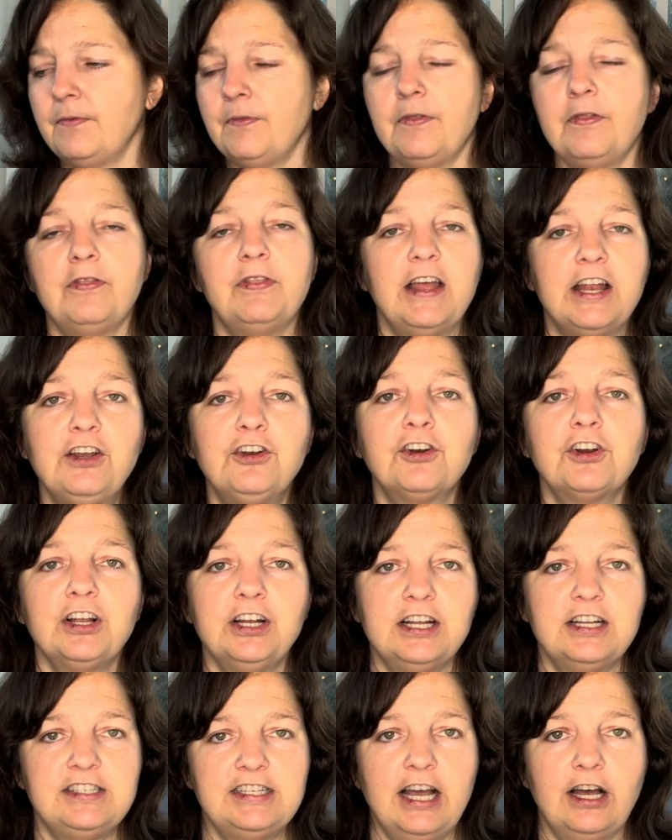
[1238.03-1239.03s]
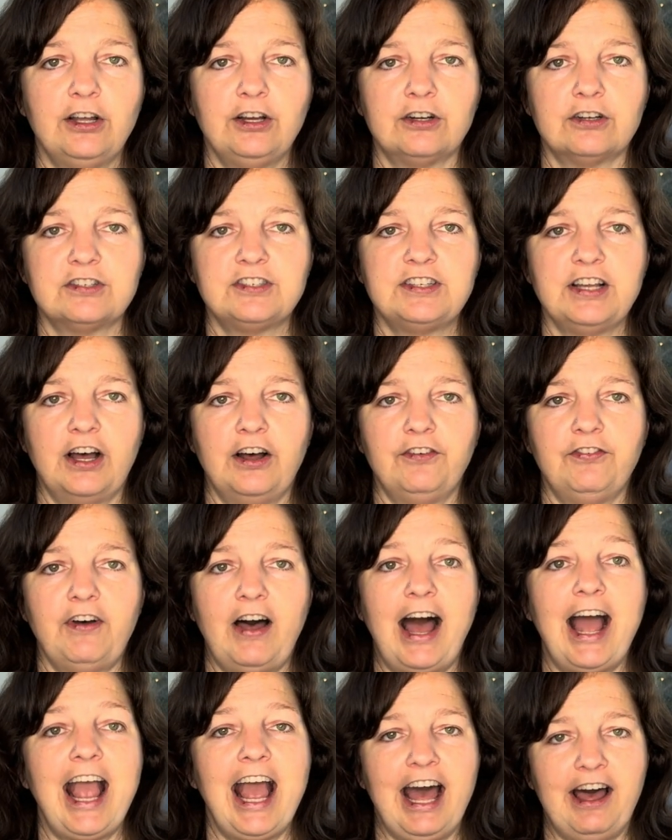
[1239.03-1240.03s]
Then you're going to tell yourself,
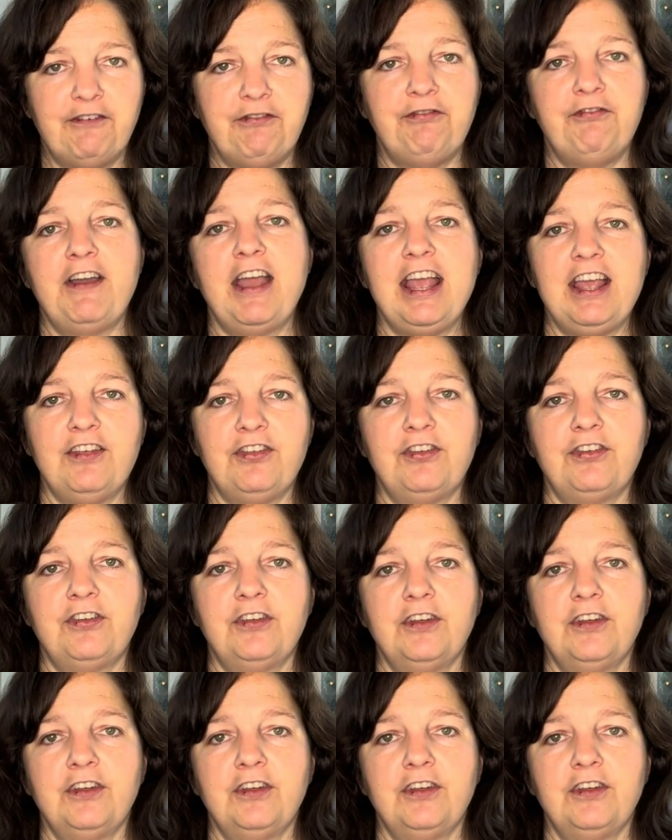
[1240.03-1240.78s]
I have faith.